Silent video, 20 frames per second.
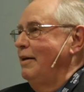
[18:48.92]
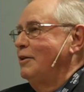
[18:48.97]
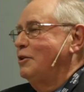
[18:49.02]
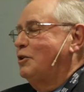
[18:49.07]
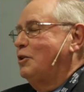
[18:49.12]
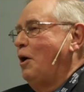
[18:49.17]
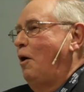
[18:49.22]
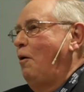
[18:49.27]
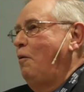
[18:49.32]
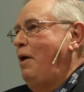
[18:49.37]

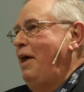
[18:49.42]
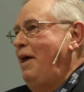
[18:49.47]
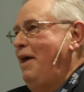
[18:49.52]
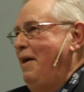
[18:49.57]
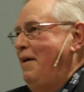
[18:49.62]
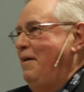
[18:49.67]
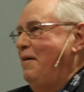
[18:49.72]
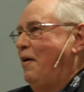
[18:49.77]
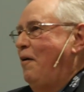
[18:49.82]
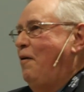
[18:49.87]
So,
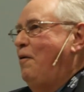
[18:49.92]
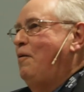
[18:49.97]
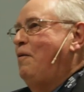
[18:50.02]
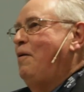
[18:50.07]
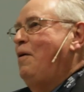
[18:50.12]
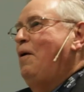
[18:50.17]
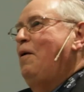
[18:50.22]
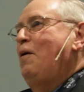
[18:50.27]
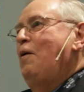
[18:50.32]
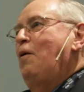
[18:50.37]
you know,
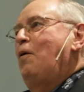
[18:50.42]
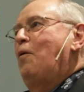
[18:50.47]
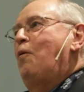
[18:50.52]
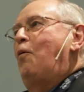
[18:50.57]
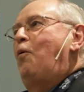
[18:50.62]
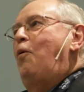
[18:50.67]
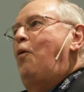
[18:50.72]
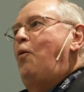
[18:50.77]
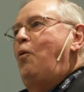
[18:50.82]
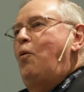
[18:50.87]

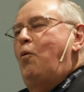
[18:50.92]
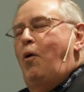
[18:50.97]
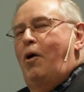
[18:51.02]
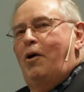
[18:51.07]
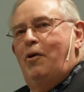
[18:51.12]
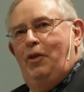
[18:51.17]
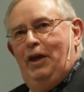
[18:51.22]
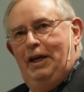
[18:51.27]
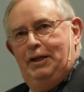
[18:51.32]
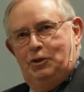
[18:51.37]
who
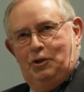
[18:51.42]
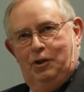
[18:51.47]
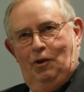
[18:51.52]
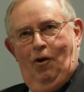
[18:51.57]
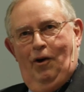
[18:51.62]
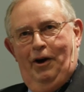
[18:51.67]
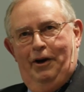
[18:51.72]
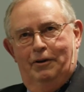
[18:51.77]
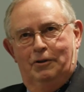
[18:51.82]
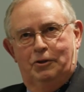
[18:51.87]
are these
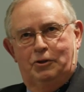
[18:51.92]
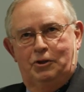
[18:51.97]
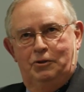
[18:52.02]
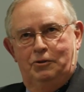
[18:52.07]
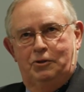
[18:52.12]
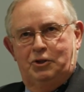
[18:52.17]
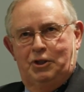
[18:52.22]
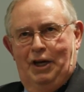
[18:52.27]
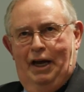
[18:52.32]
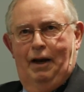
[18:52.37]
lawyers
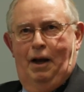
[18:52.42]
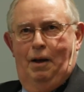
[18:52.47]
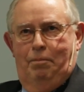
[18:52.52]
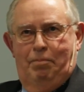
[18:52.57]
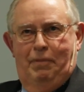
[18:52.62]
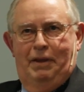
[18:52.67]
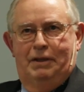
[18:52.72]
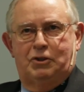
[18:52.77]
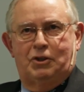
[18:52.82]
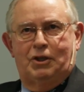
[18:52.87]
who set
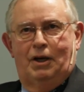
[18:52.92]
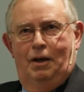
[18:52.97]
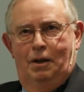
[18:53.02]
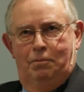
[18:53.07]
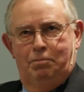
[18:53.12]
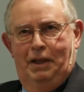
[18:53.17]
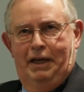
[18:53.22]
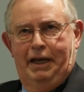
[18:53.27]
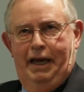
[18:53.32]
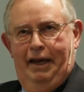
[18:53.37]
up this
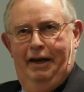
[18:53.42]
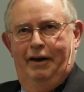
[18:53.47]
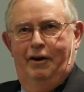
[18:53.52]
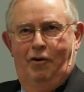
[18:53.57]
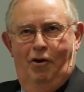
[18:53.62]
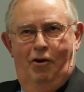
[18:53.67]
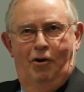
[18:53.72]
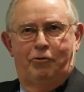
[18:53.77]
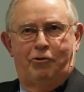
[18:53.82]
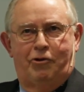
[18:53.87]

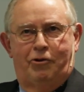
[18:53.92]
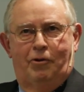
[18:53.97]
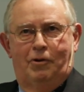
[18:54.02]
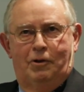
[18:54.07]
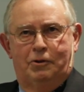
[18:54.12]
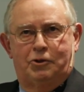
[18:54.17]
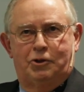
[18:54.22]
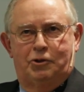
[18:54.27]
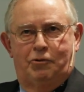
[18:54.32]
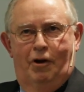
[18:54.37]
complicated
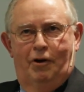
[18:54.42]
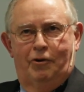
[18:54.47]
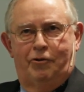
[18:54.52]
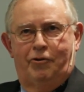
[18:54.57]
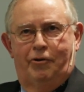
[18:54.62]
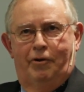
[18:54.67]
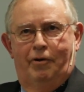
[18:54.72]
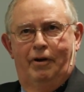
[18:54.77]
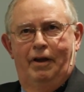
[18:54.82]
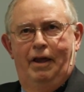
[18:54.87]
offshore
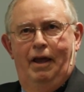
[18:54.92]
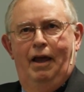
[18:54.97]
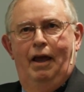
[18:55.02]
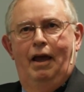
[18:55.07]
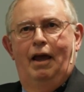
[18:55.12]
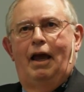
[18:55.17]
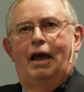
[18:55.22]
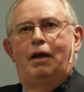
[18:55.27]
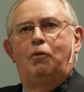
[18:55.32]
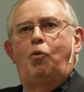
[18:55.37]
structure?
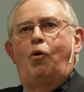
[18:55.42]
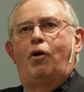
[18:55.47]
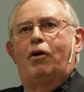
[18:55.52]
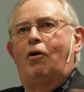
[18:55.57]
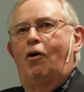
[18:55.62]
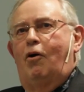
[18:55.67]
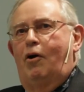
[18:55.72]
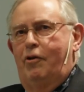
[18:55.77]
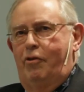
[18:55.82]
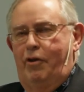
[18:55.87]
And what
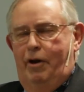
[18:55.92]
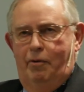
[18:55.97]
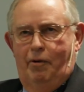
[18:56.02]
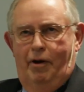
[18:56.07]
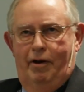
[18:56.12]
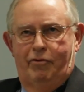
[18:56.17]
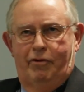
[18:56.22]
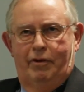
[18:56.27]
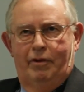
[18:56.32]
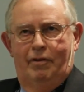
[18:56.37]
are
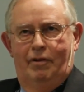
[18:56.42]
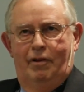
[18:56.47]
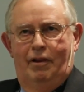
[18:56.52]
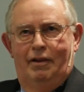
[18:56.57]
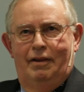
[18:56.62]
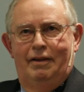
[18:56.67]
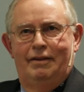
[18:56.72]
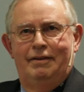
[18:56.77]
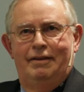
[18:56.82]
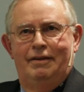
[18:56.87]
their
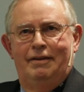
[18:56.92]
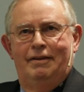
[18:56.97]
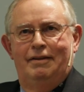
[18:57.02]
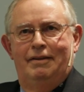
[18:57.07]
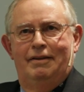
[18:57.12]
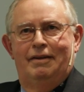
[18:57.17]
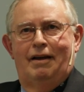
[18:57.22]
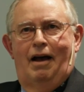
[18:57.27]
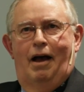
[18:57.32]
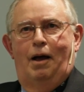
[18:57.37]
ethical
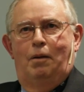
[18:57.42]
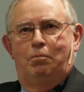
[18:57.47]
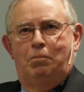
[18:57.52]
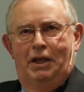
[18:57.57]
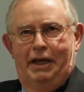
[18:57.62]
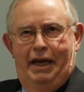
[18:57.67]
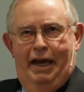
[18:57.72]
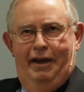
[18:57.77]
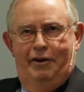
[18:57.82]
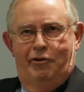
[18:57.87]

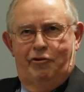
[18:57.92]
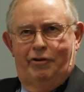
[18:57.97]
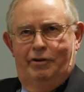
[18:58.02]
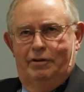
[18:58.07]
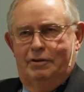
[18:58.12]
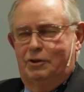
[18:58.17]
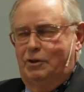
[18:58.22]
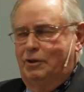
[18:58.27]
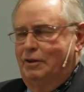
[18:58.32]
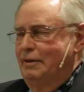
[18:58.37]

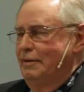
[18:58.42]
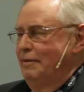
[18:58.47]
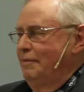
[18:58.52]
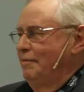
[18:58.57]
obligations?